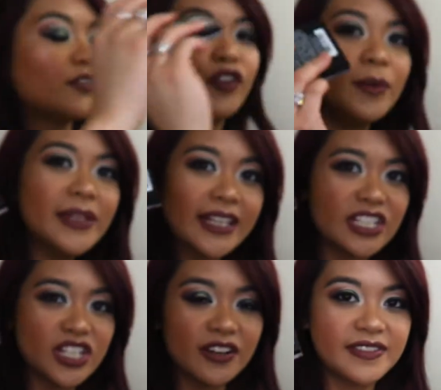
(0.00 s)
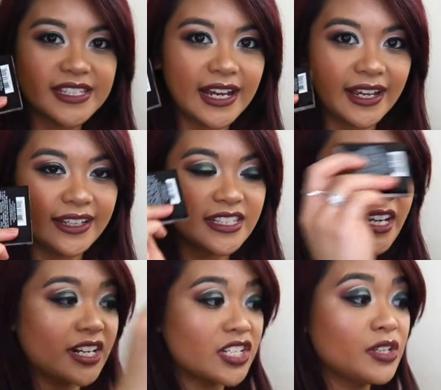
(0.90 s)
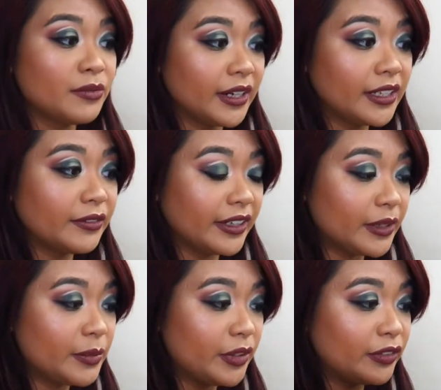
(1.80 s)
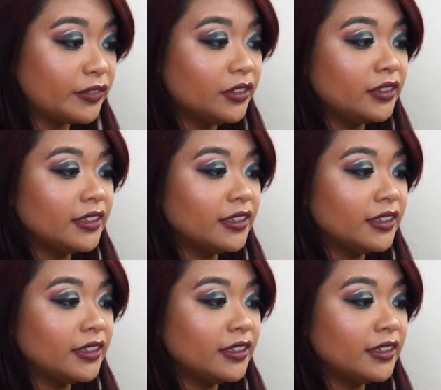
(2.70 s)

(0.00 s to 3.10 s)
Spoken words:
The formulation of these highlights are actually really, really beautiful.